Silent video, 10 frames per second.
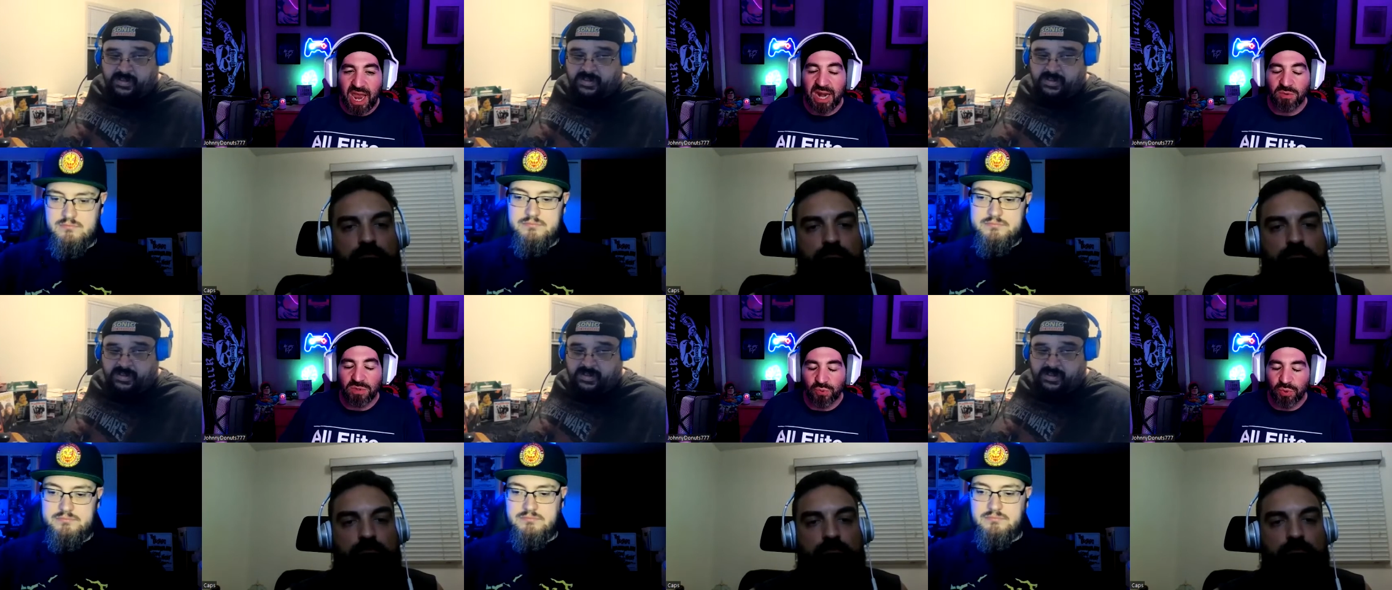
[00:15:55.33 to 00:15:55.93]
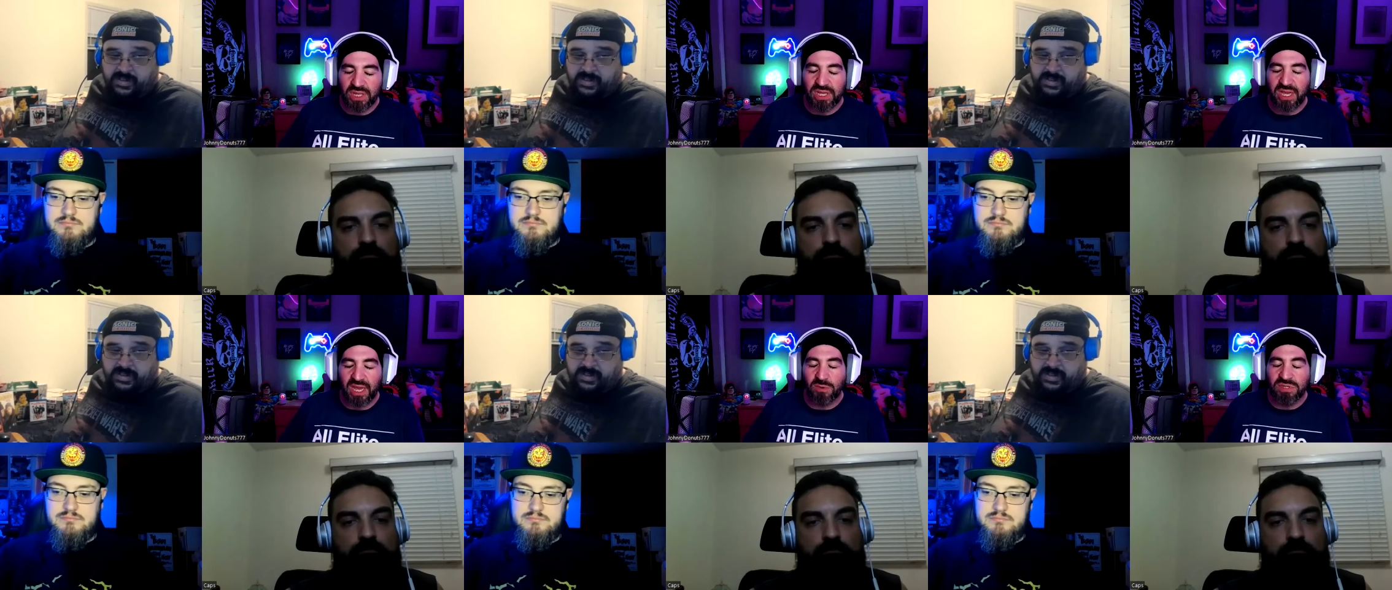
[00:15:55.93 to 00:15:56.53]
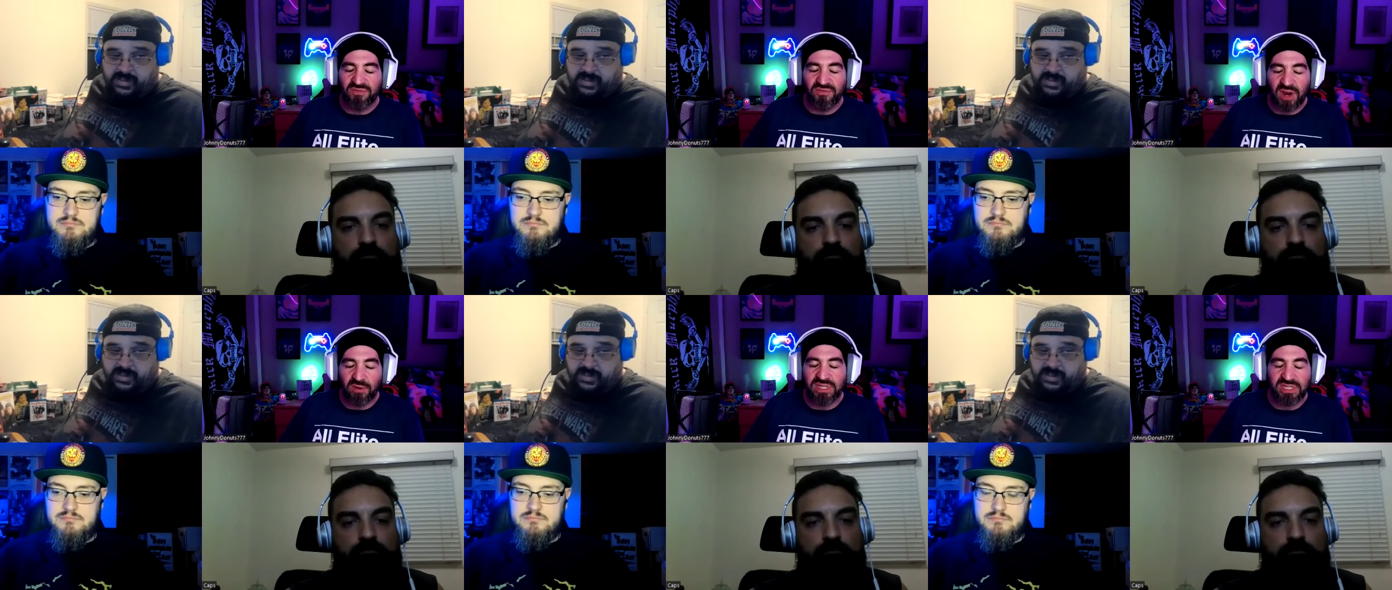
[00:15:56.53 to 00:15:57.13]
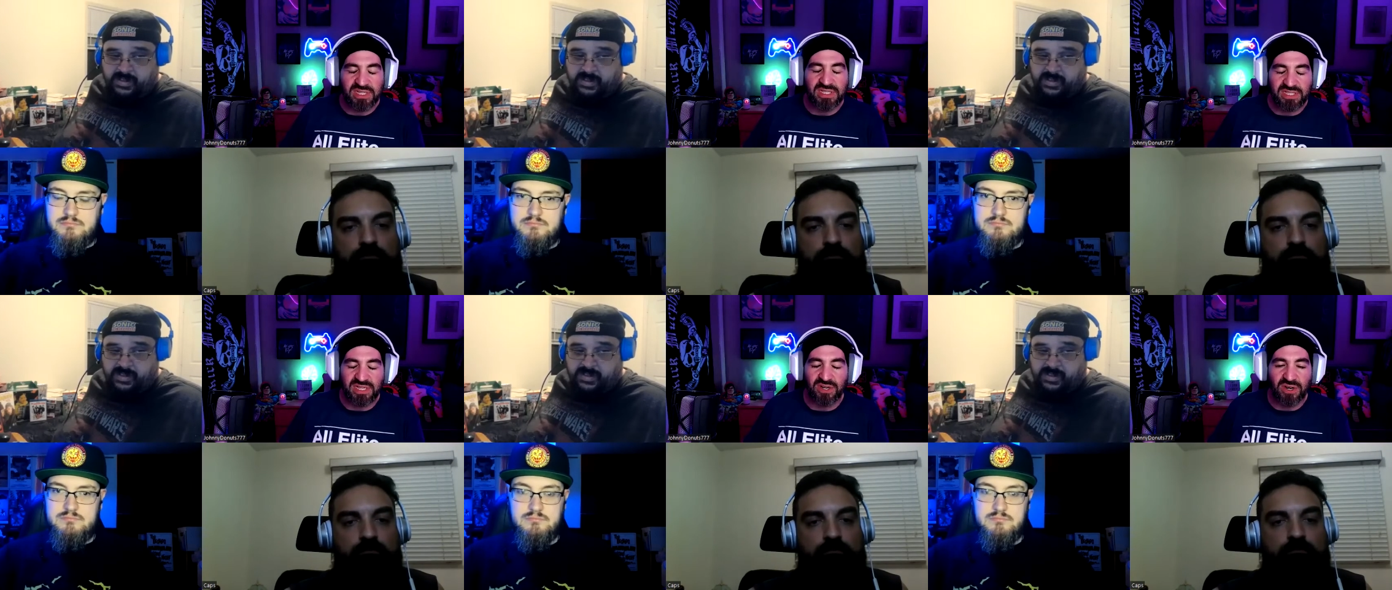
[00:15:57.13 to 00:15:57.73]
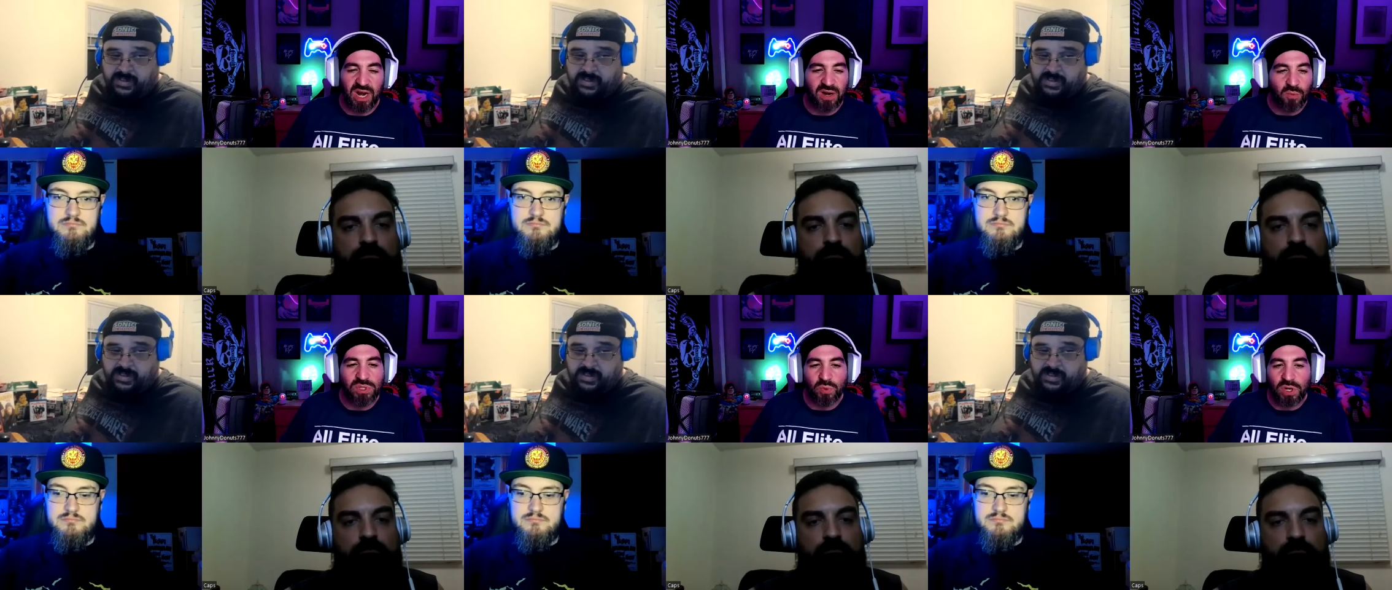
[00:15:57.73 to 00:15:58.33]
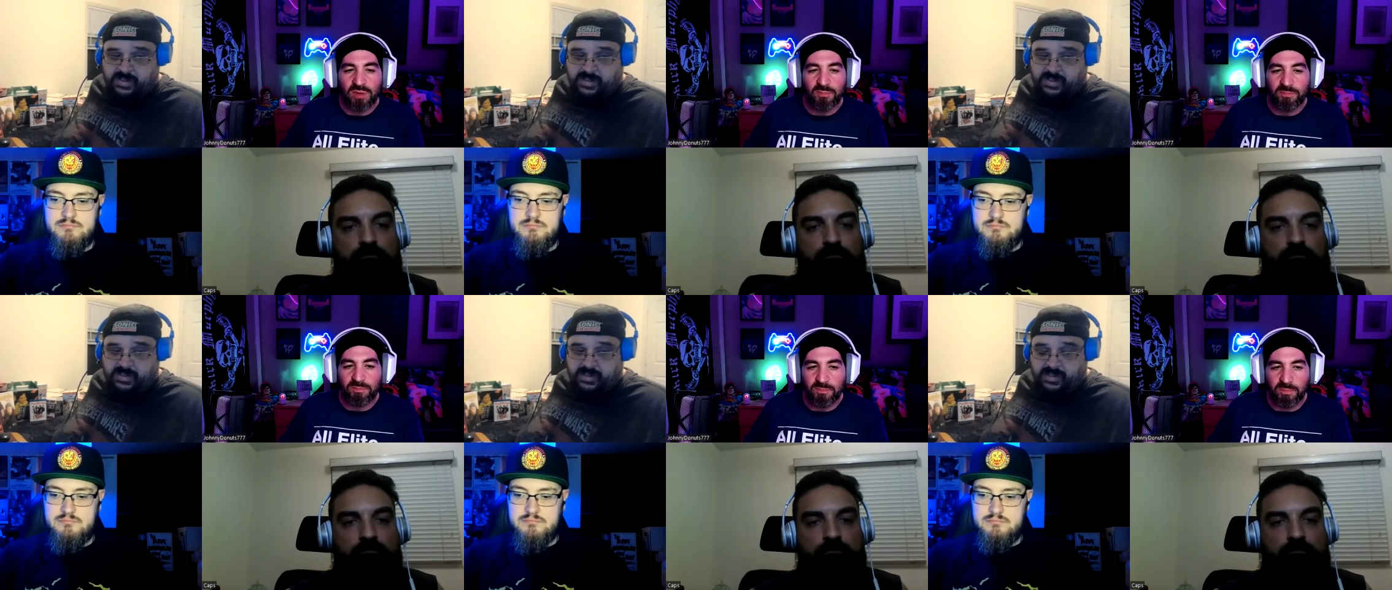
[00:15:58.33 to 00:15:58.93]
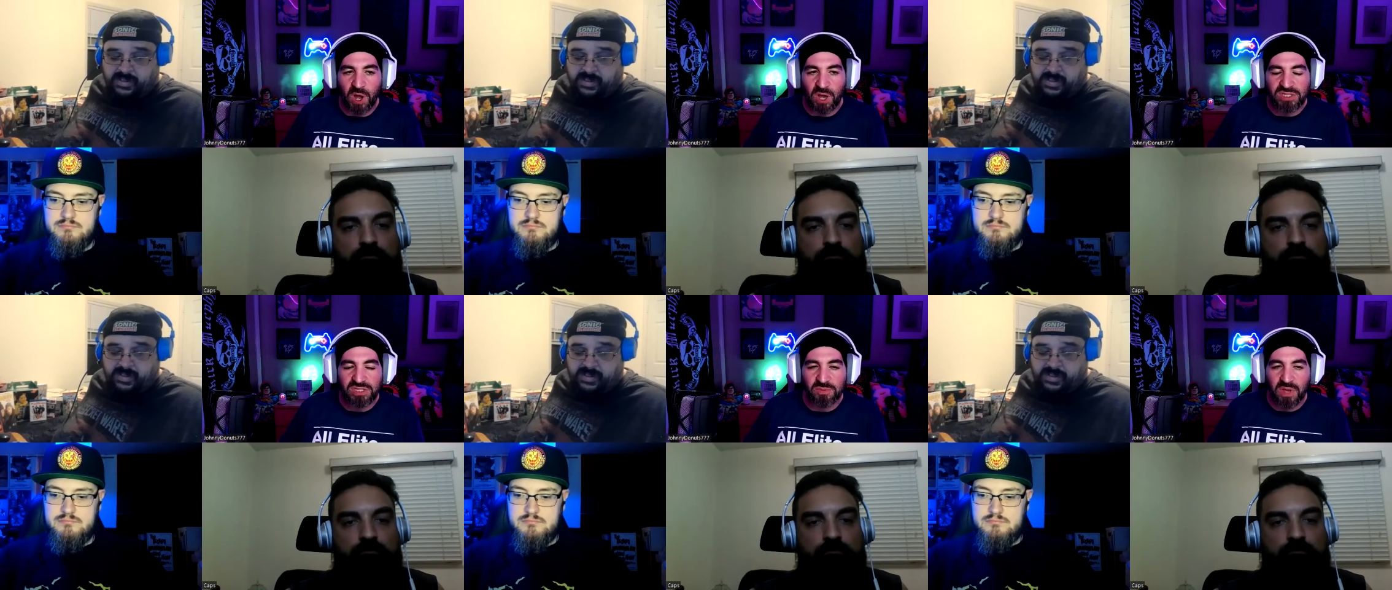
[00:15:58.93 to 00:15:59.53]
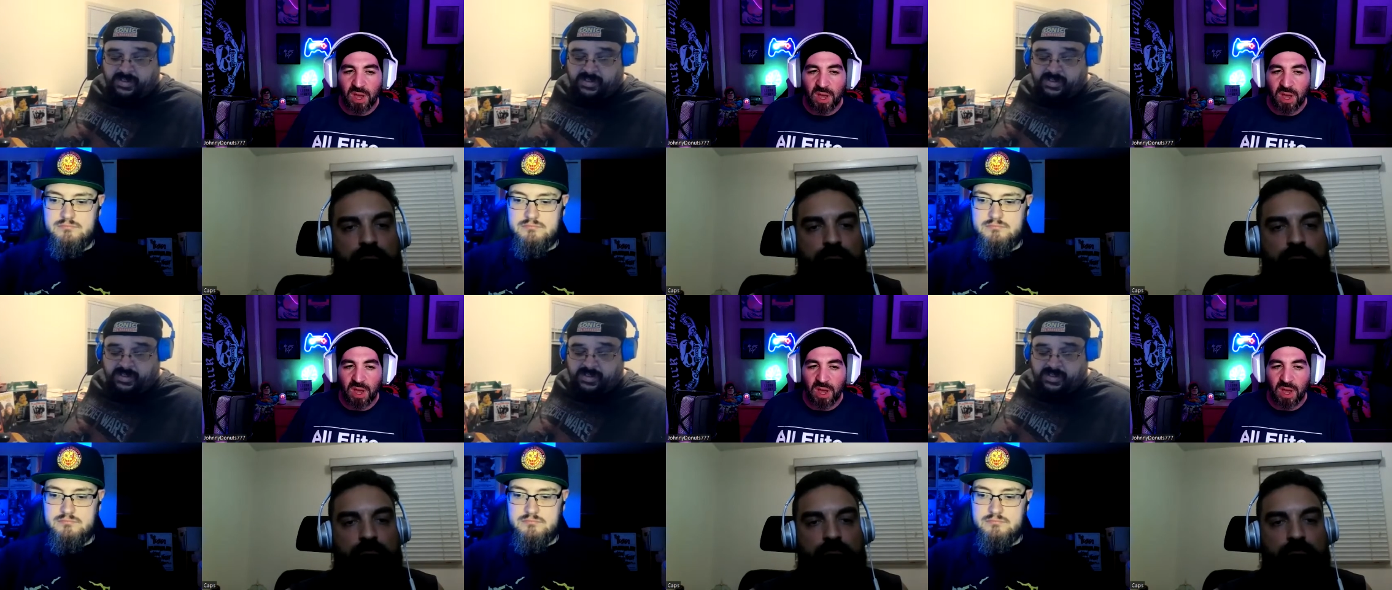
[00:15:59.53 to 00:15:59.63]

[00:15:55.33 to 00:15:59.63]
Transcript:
Speaker 1: And it was really, it was a very sincere and it was one of Mox's